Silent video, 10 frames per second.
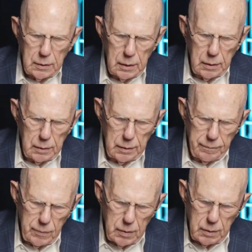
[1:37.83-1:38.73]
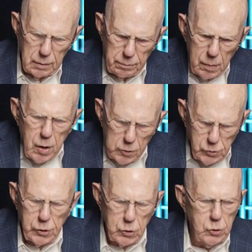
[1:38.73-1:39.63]
Uh, uh, Mark
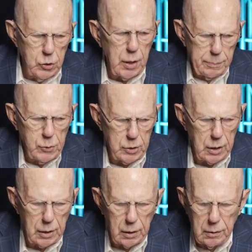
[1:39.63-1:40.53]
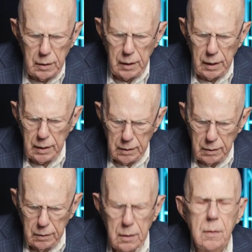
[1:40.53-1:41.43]
just jumps in
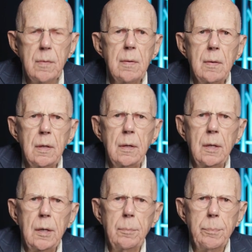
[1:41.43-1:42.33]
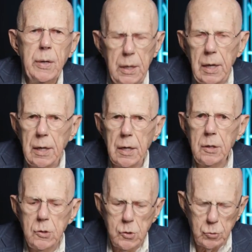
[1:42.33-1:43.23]
and uh,
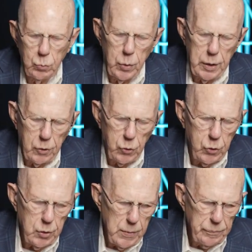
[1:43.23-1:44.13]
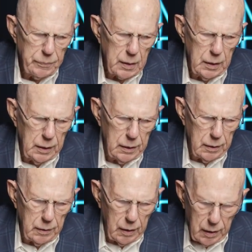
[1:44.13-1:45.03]
begins with
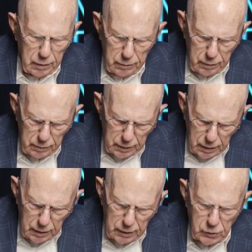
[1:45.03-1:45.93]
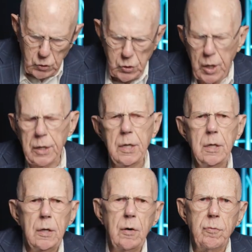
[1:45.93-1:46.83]
a, a study
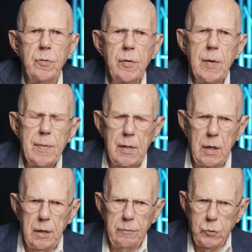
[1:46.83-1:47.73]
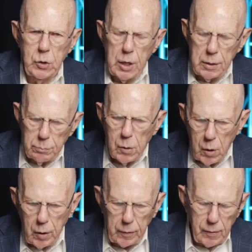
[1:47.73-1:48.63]
of, of John
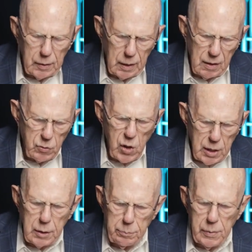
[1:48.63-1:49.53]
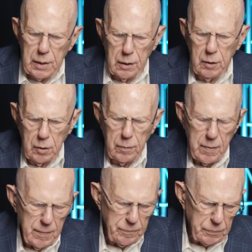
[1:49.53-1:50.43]
Mark. And I think it'd be a little
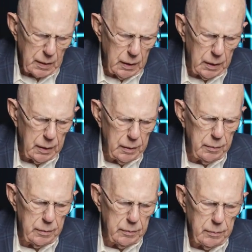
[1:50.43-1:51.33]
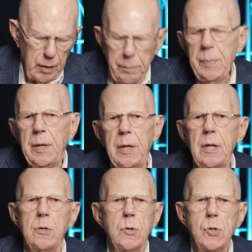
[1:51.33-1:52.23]
uh, a bit
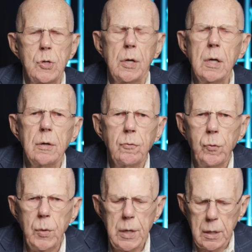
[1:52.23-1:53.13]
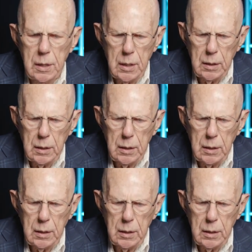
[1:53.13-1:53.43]
interesting if we